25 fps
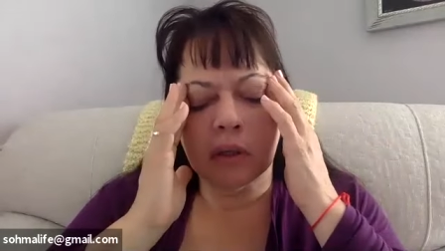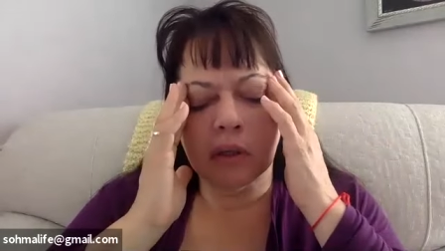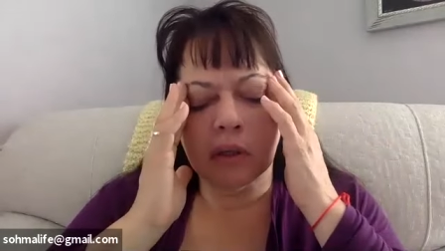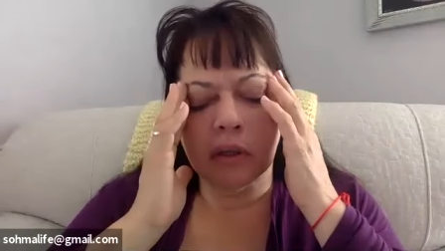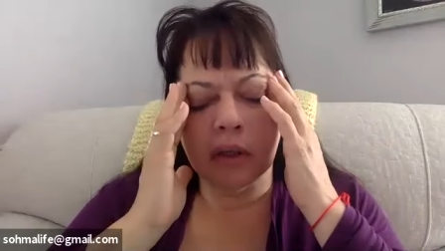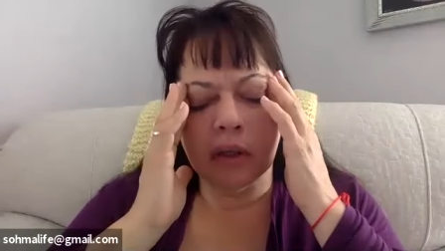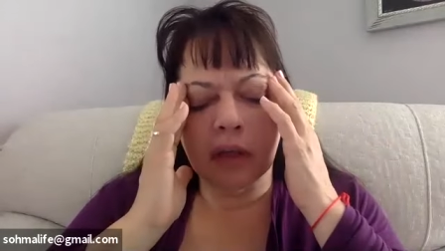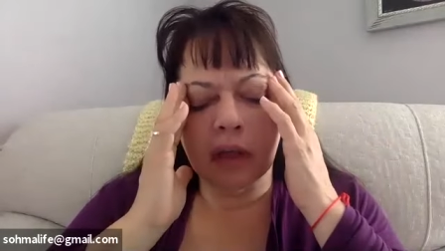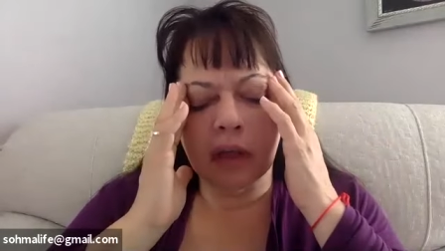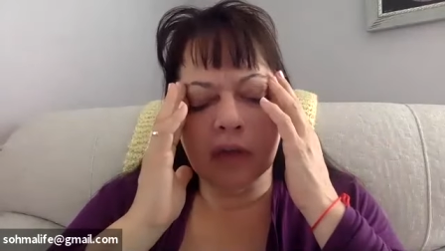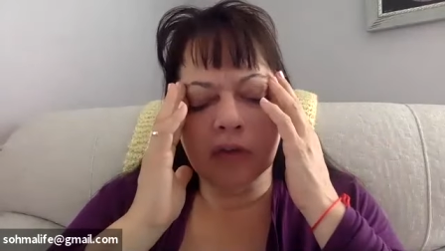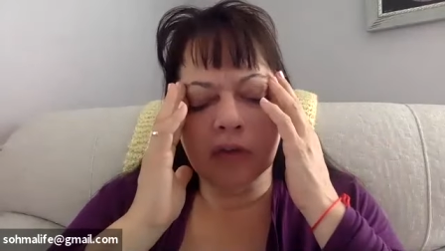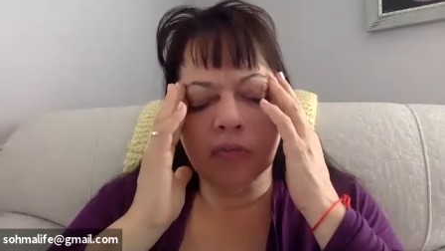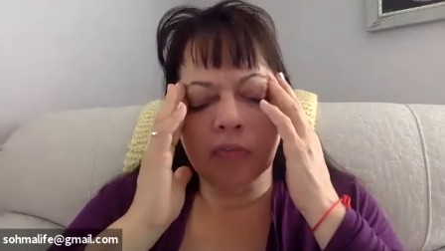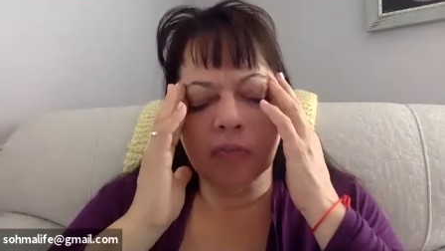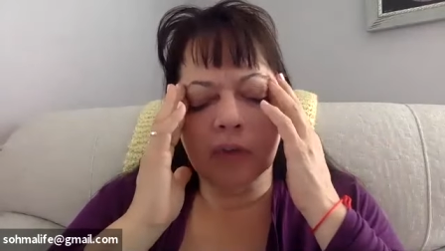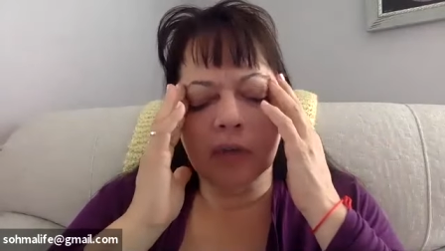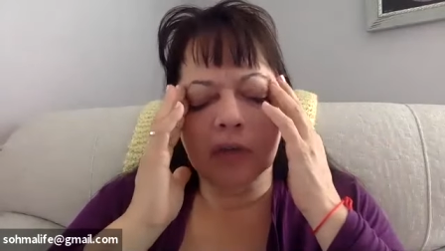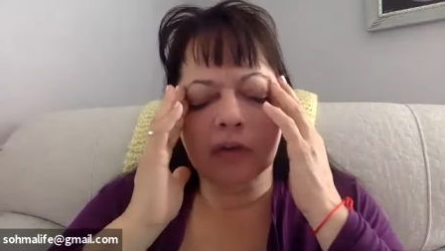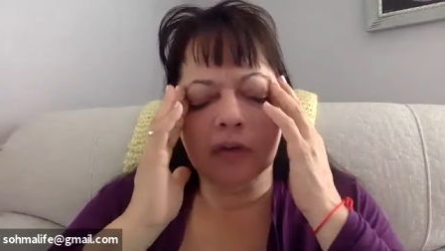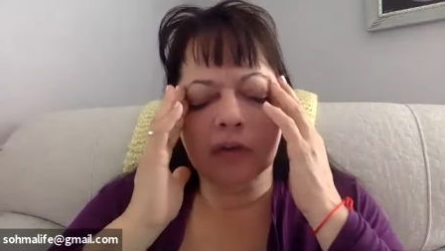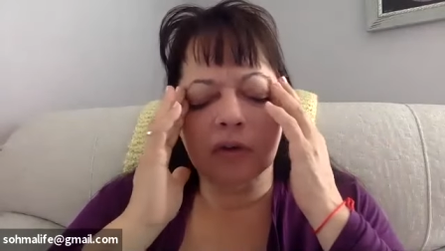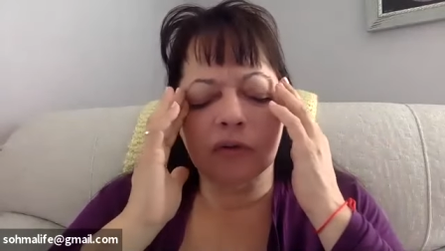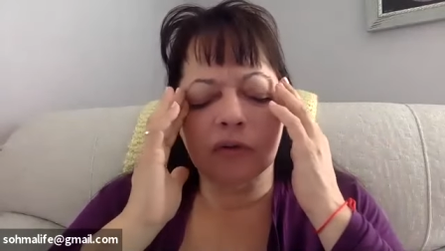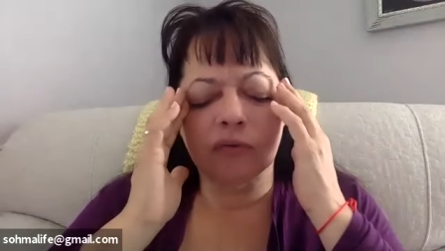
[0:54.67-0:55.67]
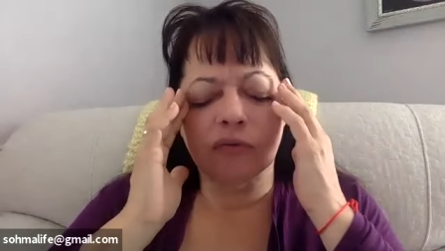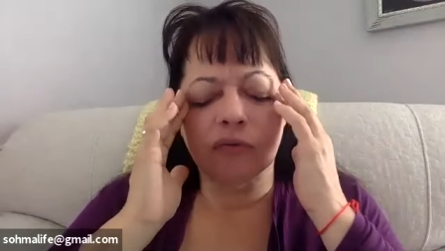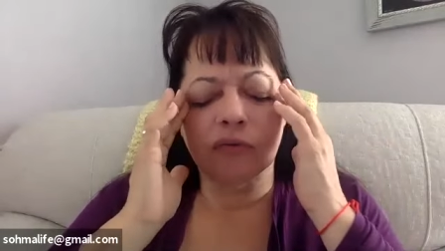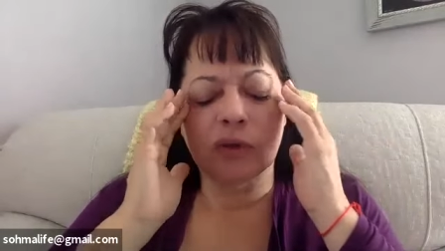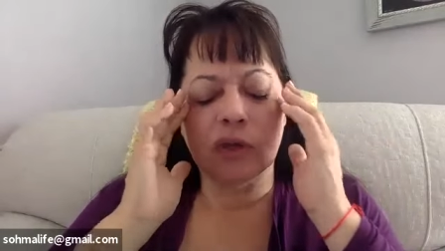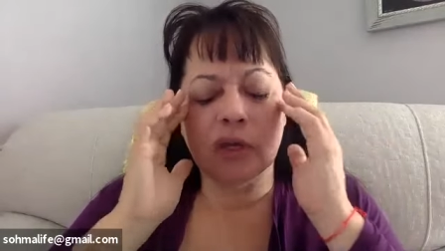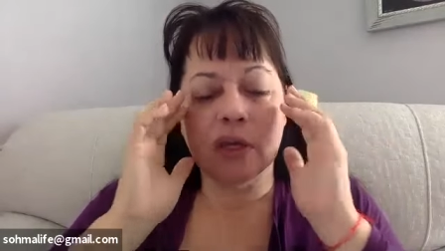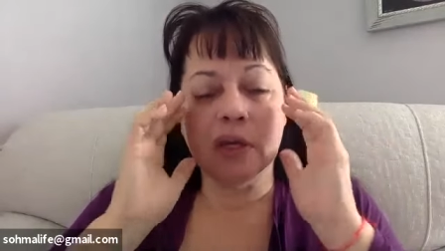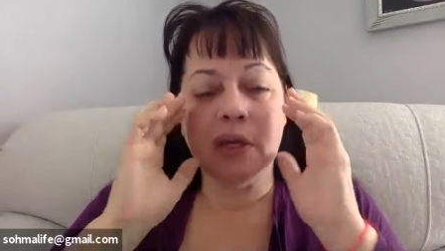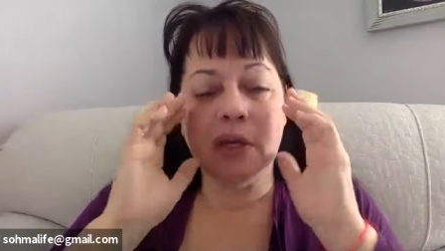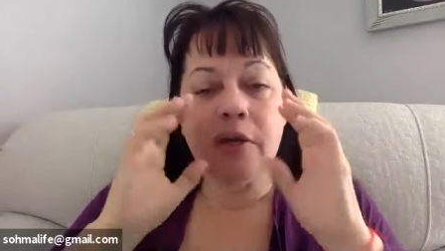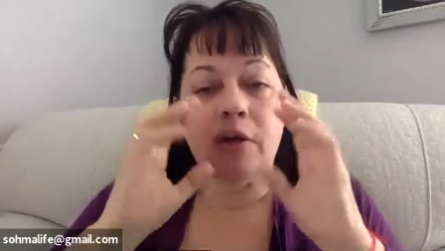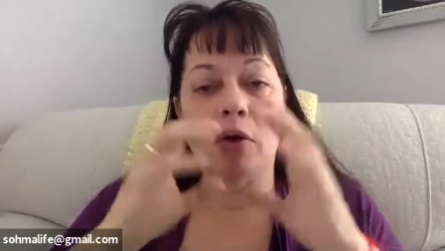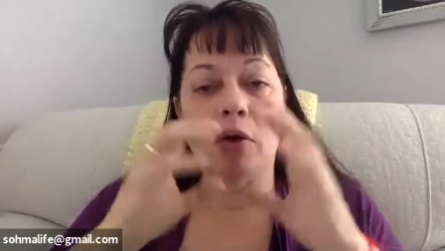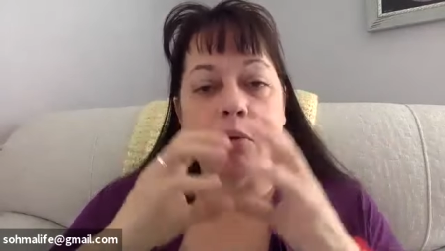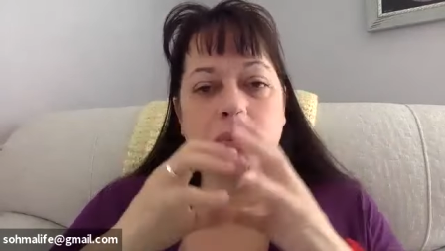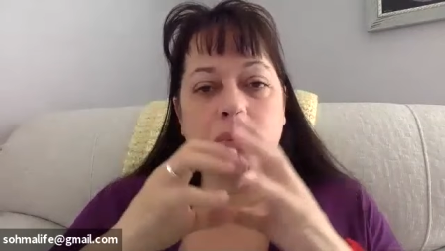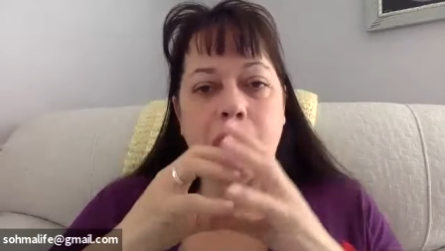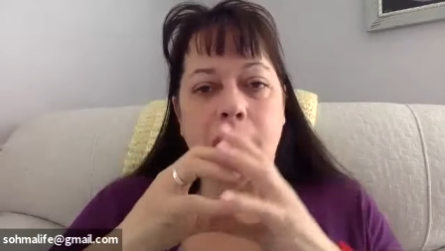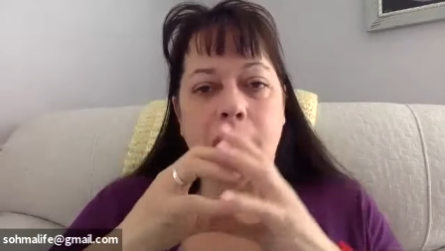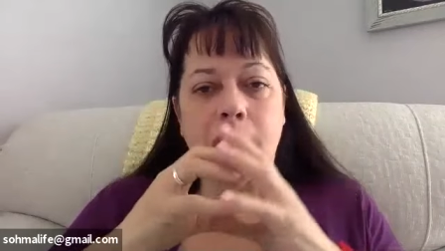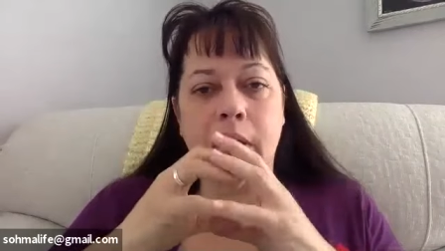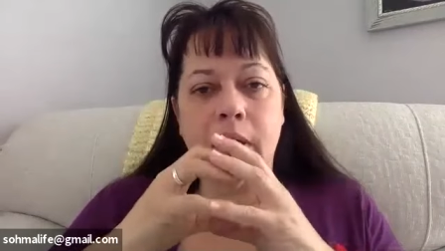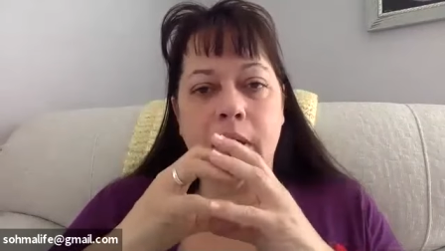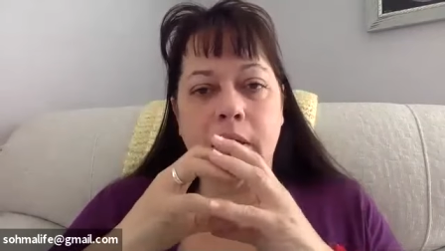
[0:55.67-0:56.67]
the aspect of ego
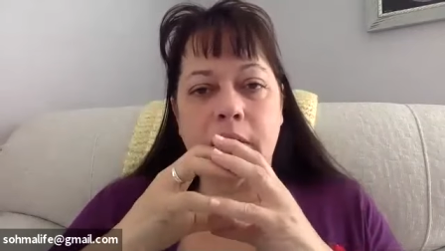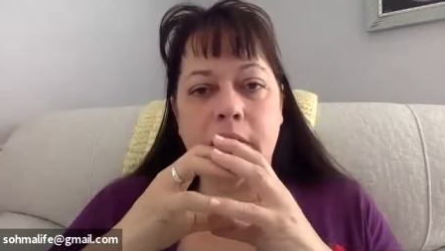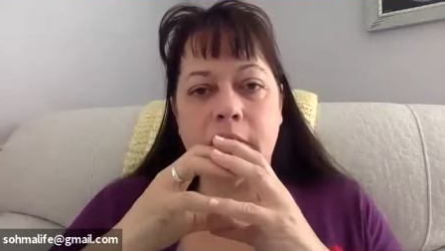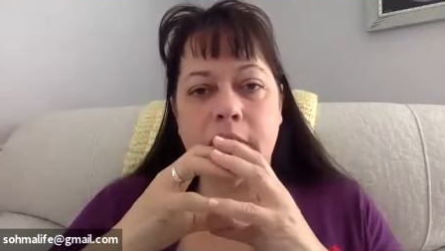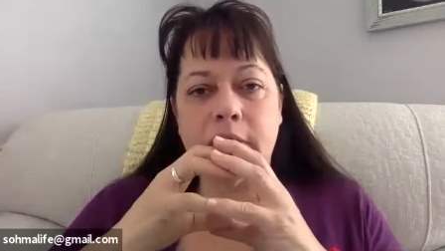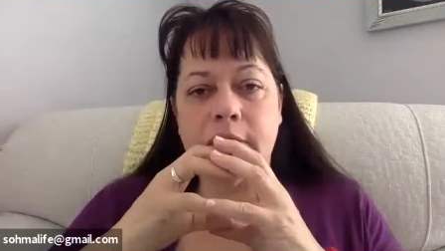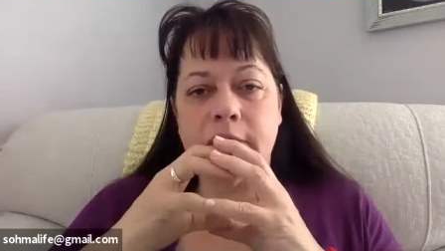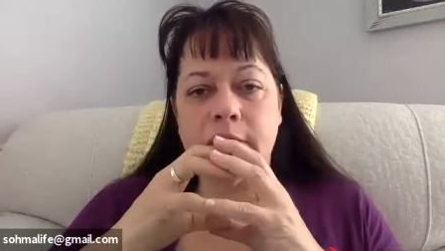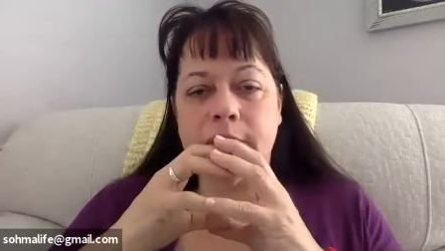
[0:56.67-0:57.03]
mind